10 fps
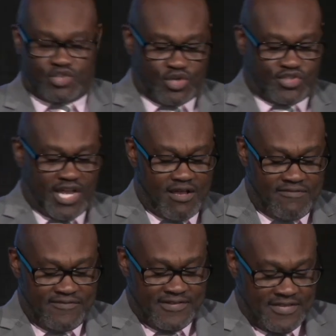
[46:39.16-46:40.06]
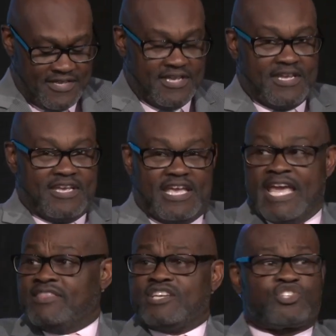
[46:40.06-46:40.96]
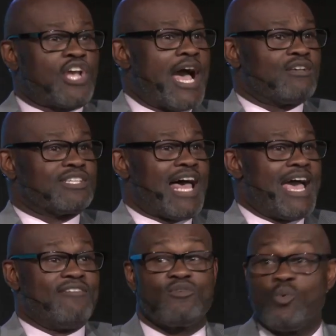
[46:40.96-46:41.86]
yourself in this child's life.